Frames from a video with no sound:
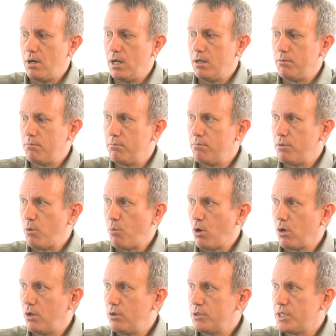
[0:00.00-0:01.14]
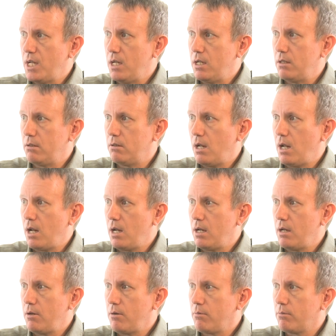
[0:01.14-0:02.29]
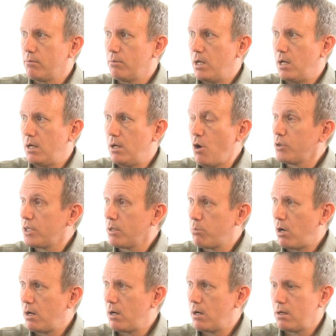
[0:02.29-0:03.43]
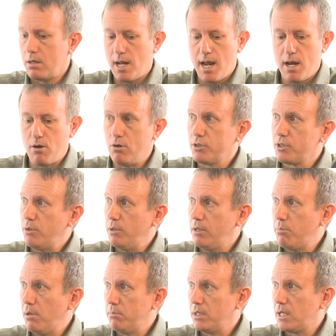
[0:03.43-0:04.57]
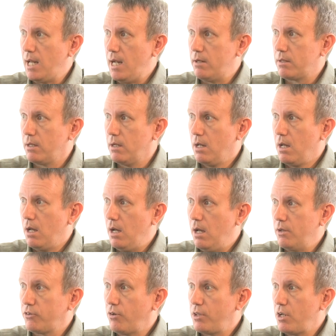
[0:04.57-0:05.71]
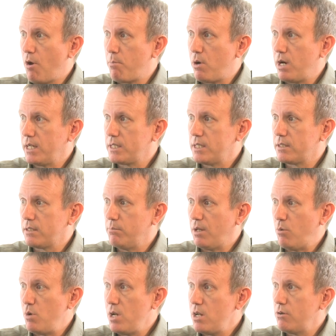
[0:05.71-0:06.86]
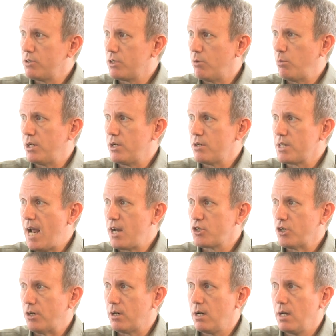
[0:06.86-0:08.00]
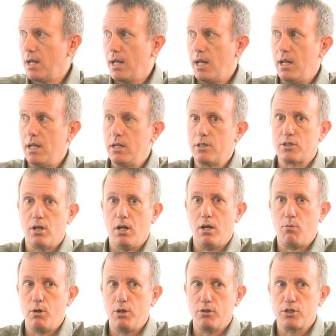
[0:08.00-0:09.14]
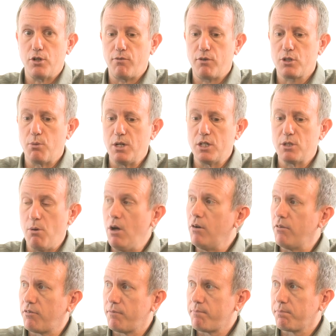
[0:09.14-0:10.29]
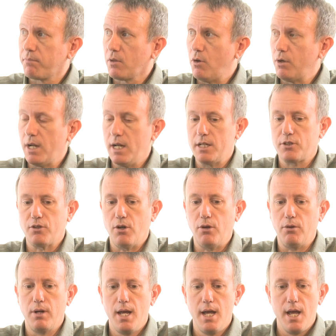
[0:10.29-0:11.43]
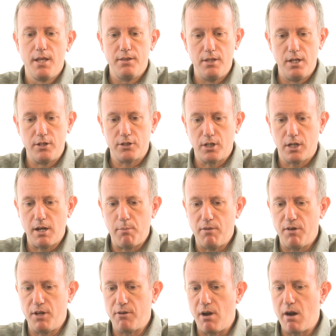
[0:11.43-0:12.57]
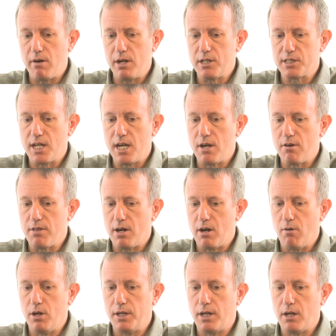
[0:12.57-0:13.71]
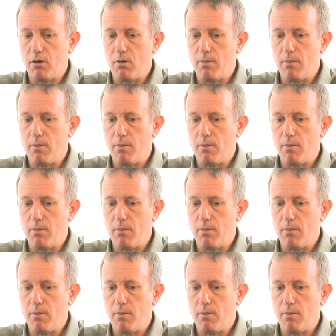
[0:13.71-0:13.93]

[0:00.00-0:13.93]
workloads in a hosting partner and also in the public cloud. So the operating system that we use on Windows Azure is Windows Server 2012. Okay, so there's a couple of other areas here that are on here